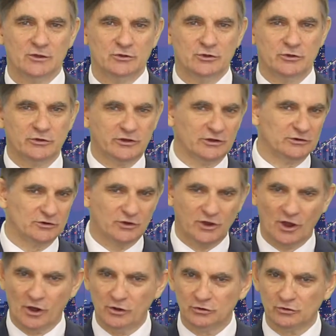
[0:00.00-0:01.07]
You can
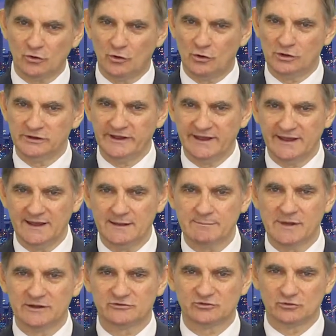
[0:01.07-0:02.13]
cold call here,
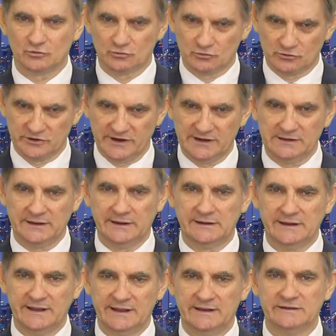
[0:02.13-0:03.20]
but you really
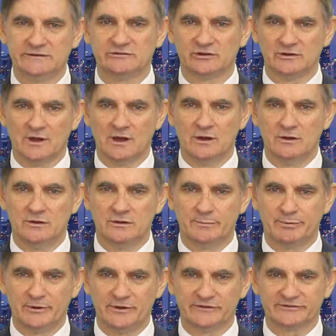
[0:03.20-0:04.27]
need to know the
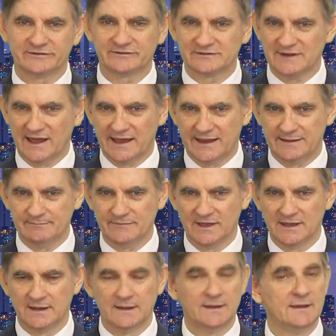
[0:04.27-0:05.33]
person's
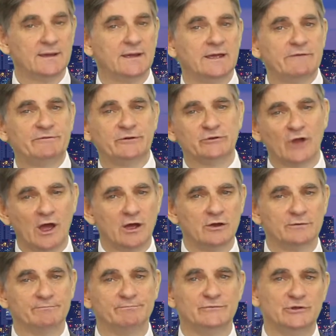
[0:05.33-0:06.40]
name. If you
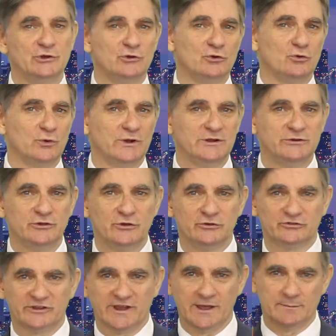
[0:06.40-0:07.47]
don't, you will
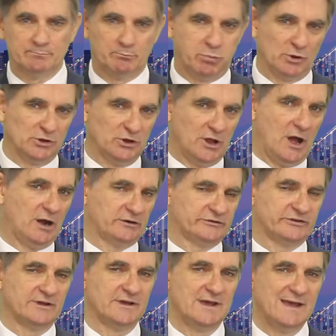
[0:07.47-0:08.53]
usually get
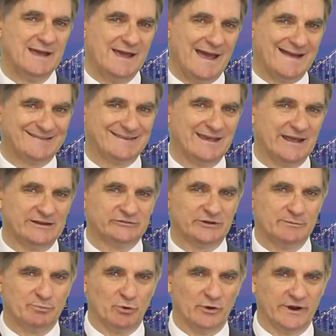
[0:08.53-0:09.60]
blocked at the
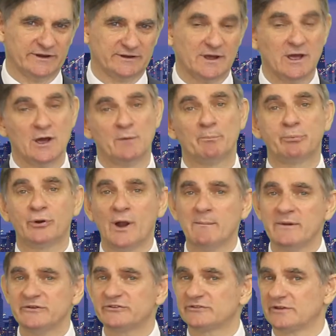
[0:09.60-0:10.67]
entry point,
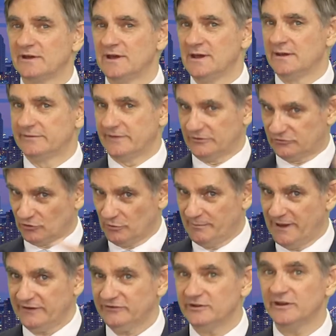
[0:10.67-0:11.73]
promised that your
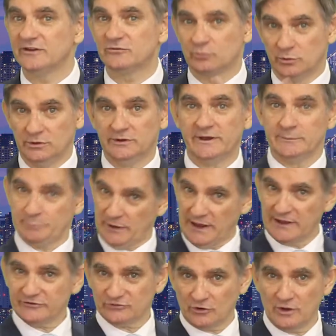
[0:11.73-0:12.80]
message will get
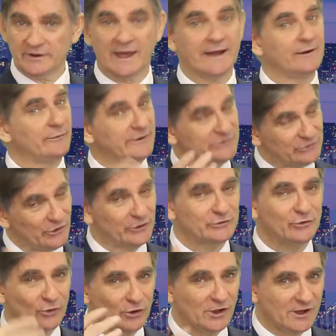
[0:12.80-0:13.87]
passed on and a return
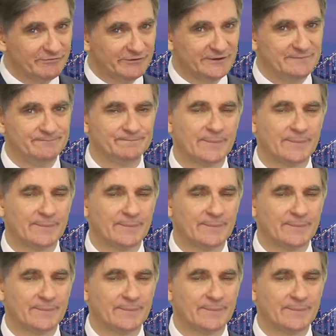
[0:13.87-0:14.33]
call offered